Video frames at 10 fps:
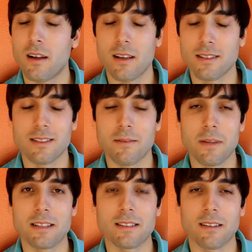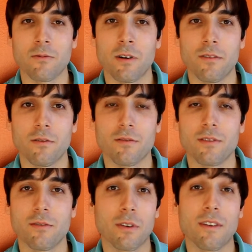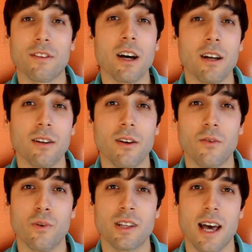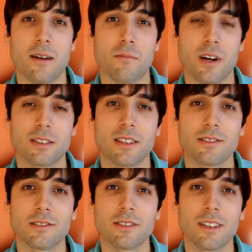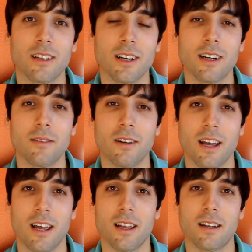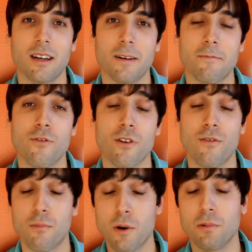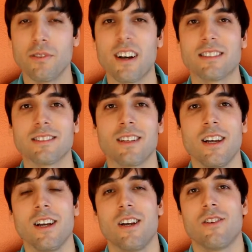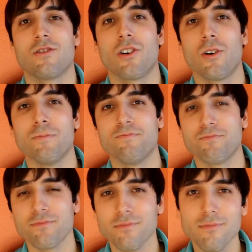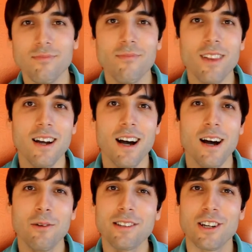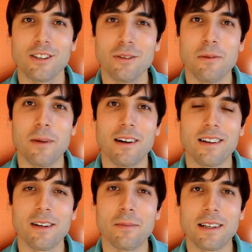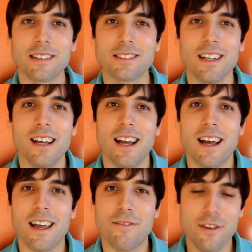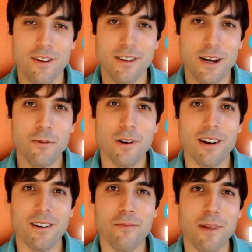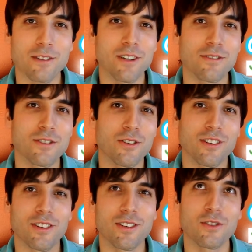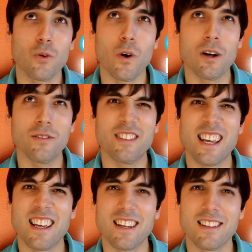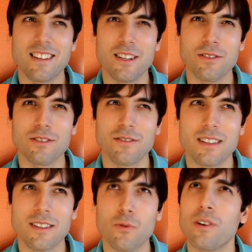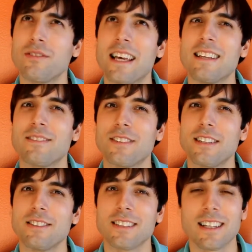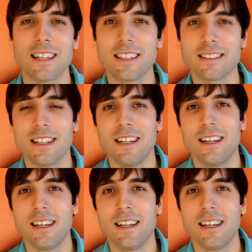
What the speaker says: It's just amazing what they've done with Atom processors and for mobile devices. So I'd like to talk a little bit about it here because if you're not aware, Microsoft is doing their 12 days of deals, I think it is.